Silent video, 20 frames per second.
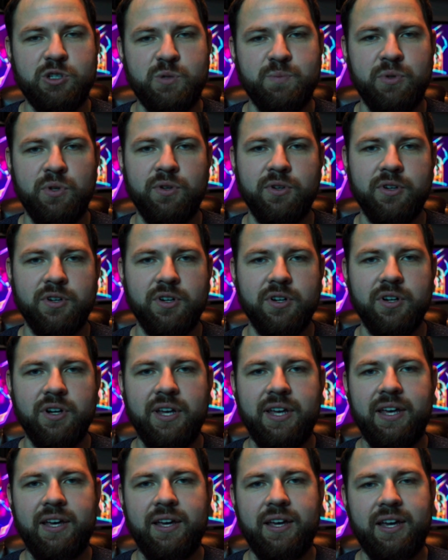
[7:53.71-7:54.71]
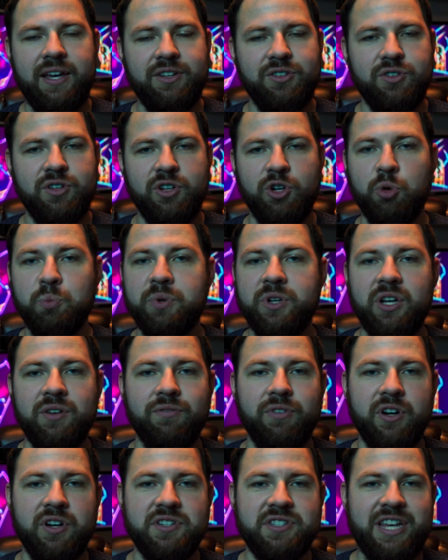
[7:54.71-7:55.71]
Explorer, and you can open
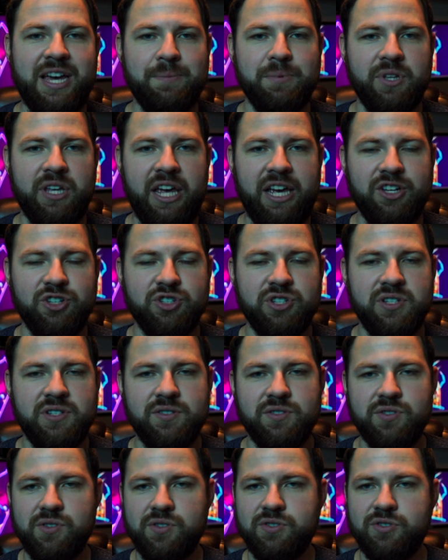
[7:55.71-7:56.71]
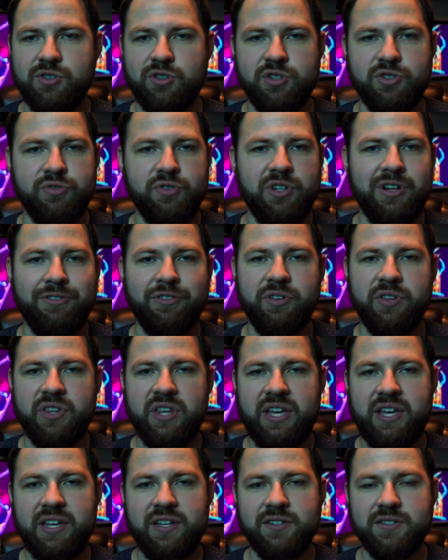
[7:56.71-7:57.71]
up various applications and search for different
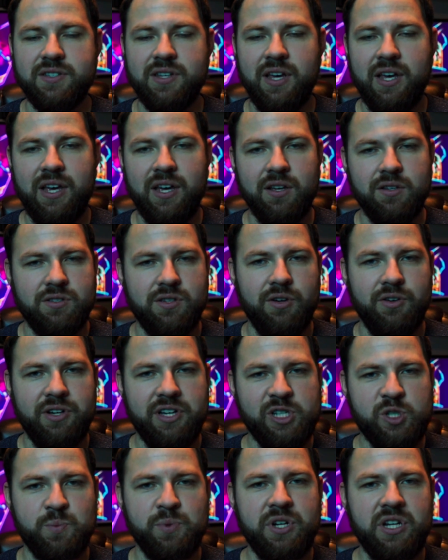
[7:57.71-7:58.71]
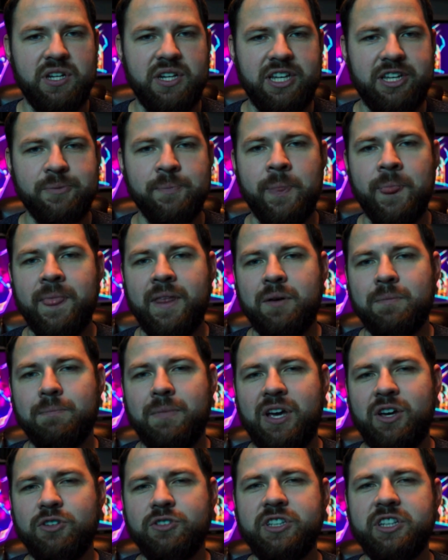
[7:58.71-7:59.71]
things. So it's pretty neat.
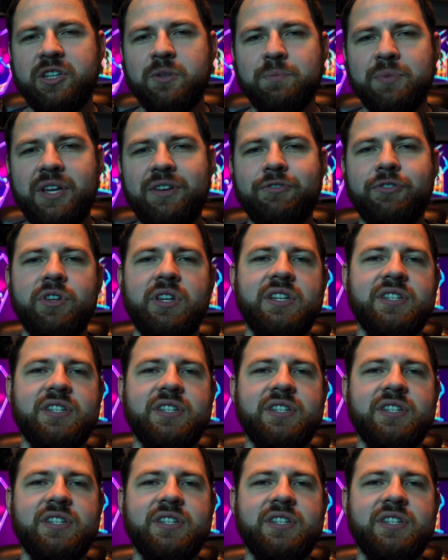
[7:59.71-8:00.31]
My only complaint for